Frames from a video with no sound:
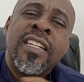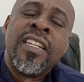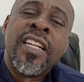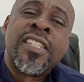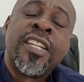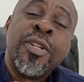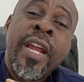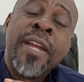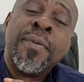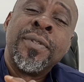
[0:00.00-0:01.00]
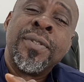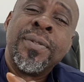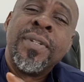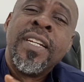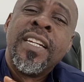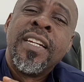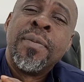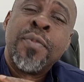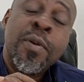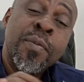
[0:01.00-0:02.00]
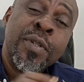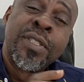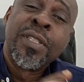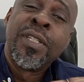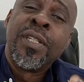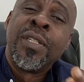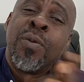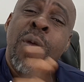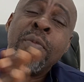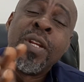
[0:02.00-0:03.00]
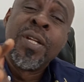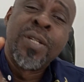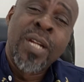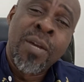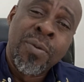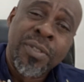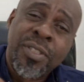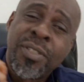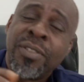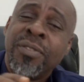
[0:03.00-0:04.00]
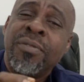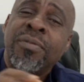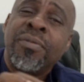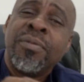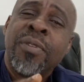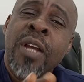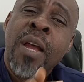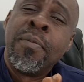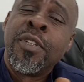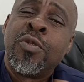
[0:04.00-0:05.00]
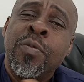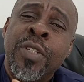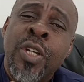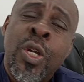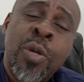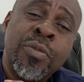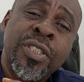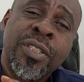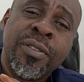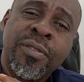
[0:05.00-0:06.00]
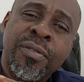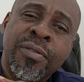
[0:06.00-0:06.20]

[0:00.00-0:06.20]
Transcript: Let's say you are able to promote the $1 million watch. How much will be your commission?